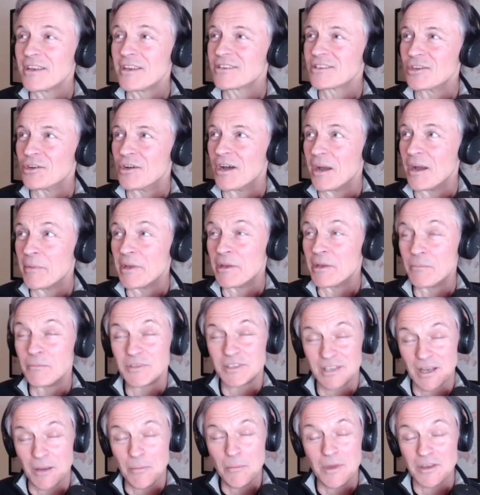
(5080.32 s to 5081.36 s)
so. I mean,
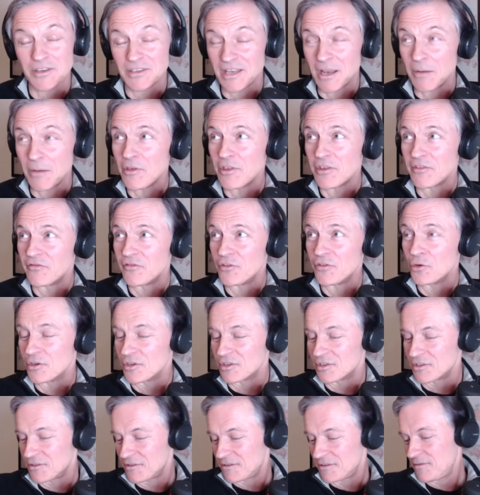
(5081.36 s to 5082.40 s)
some of the
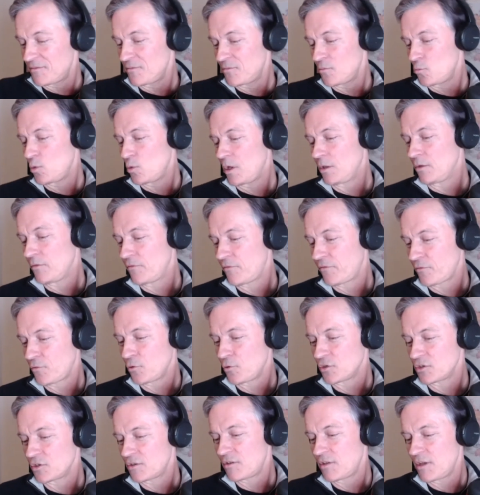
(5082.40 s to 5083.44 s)
viewers will, of
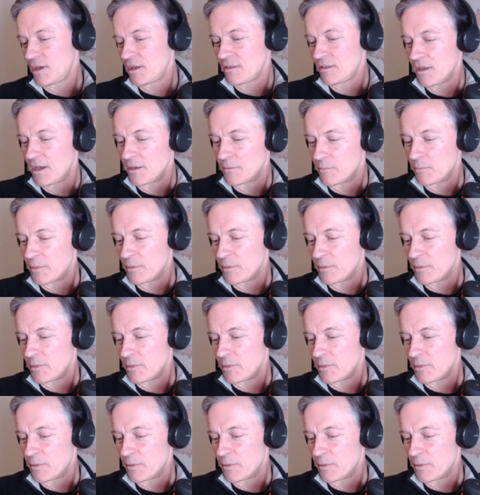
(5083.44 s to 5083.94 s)
course, think that,